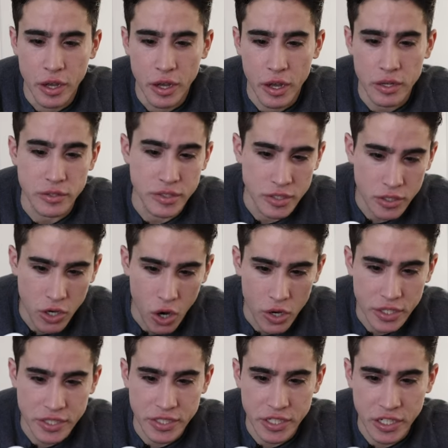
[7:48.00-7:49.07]
Uh,
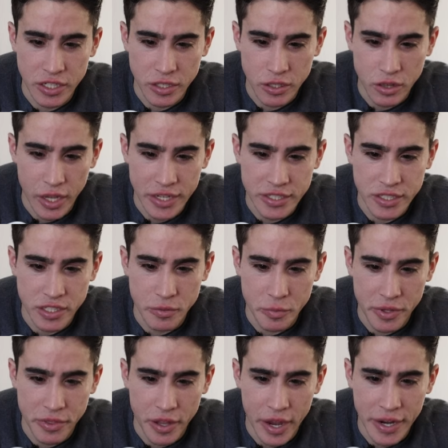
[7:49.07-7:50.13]
carnosine, glycinate,
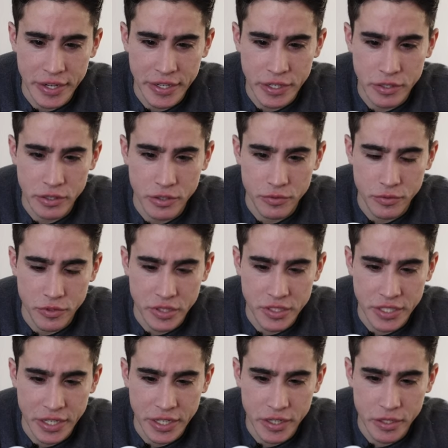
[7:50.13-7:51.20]
methionine for the
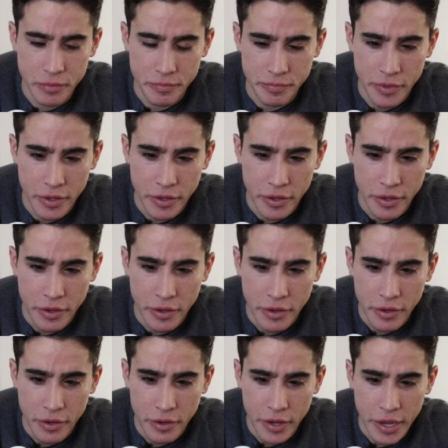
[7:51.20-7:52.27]
zinc.
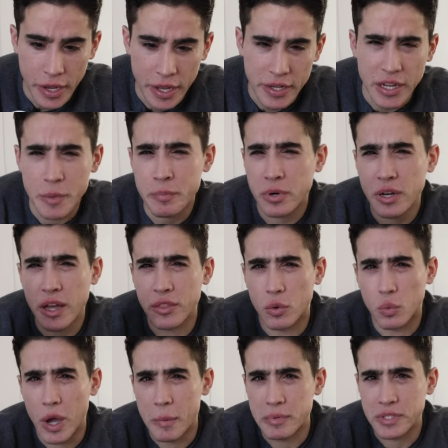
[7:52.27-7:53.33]
And I put on
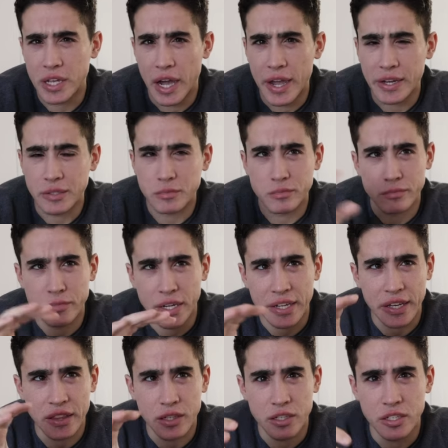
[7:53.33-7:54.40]
the website,
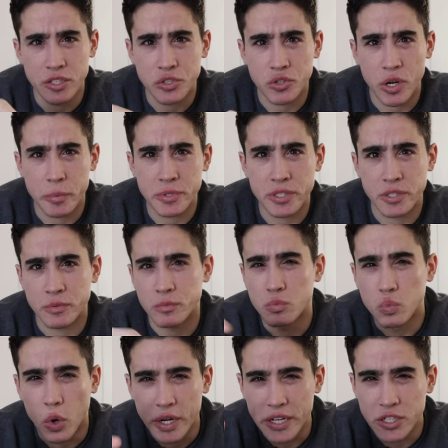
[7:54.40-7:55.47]
like in the description,
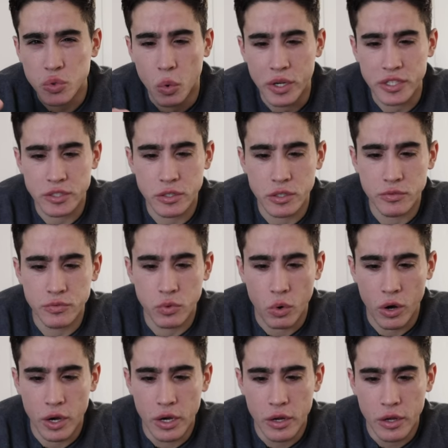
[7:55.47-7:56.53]
what each one is good
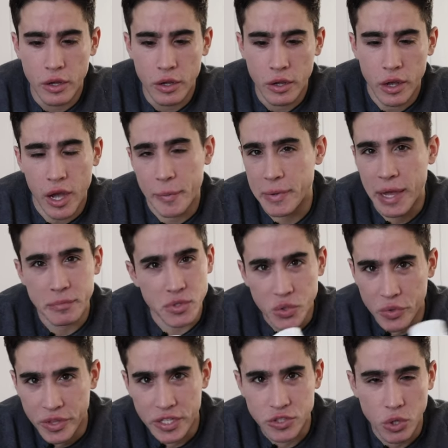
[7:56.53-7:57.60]
for. I'm
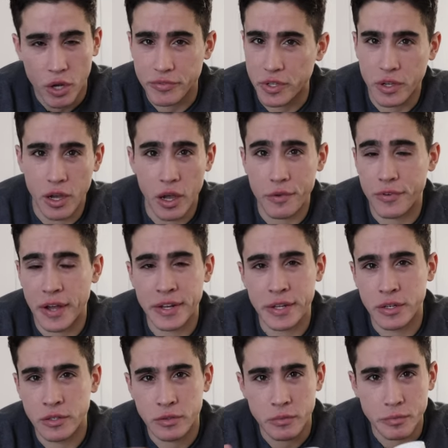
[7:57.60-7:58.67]
doing this off the cuff. I
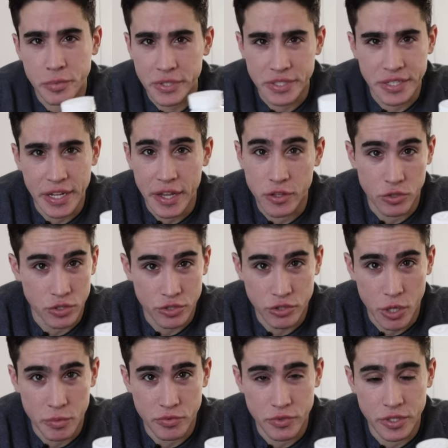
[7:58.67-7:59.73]
didn't put together a
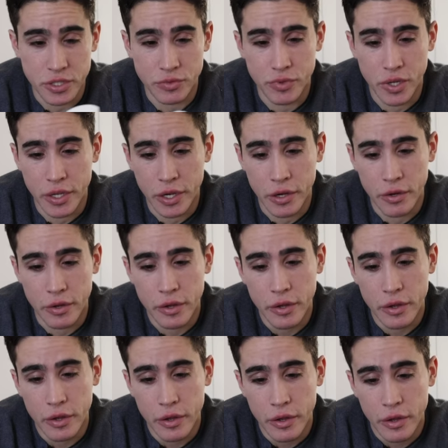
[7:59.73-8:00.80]
script for this video,
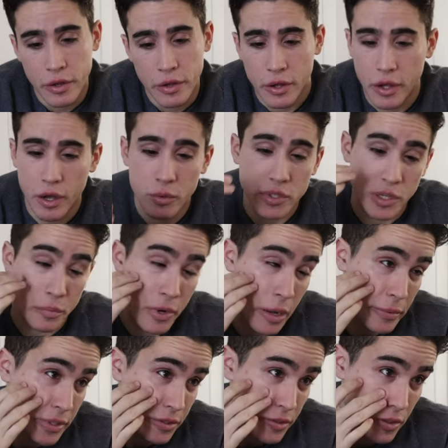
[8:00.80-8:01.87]
uh, which I
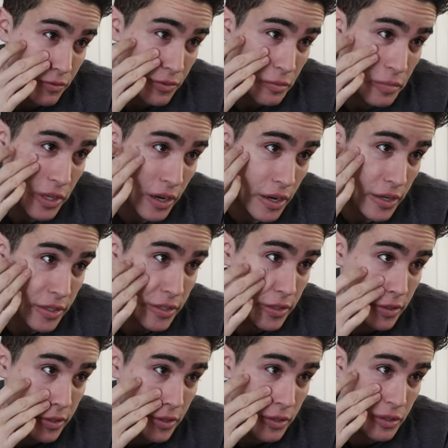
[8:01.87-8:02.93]
probably should have, to be
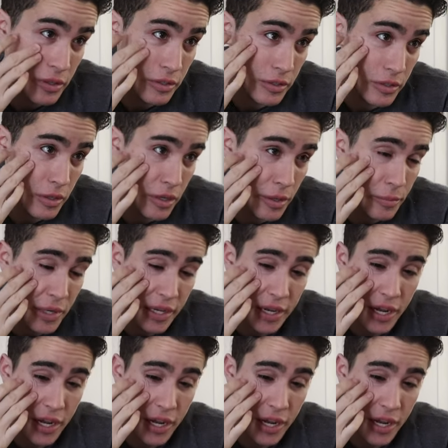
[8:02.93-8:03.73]
honest uh, but I